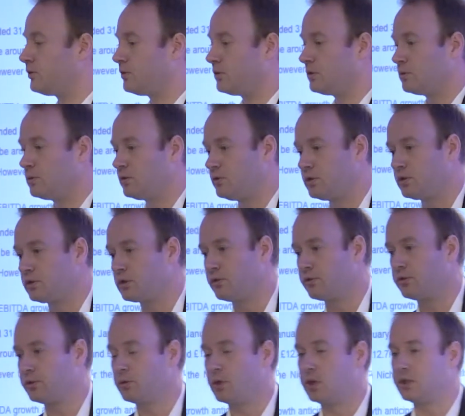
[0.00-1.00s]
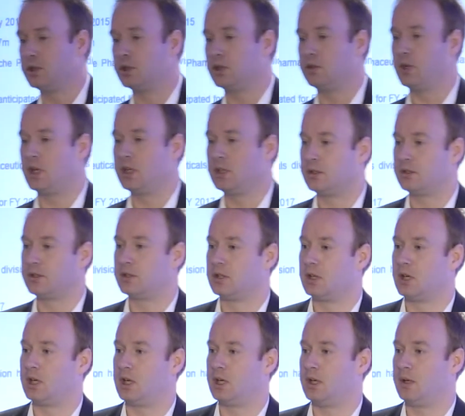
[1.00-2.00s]
we've just gone through our year end.
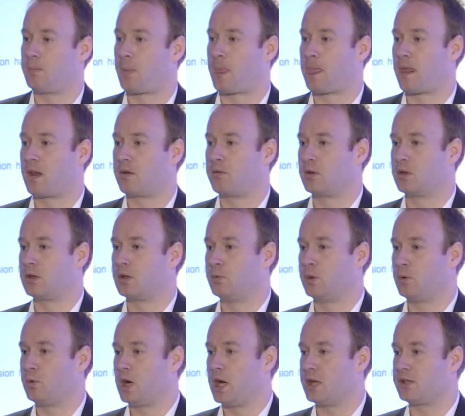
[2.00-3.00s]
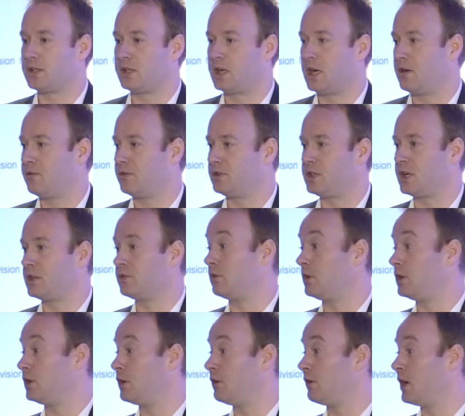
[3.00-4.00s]
We wisely have a January
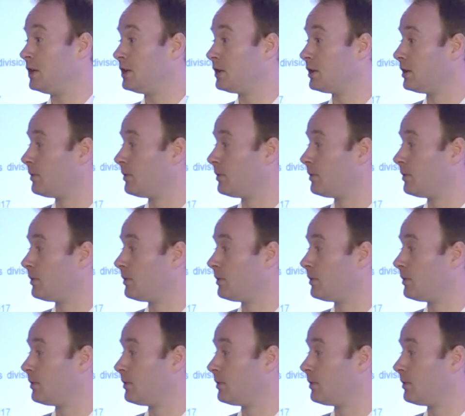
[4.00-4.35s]
year end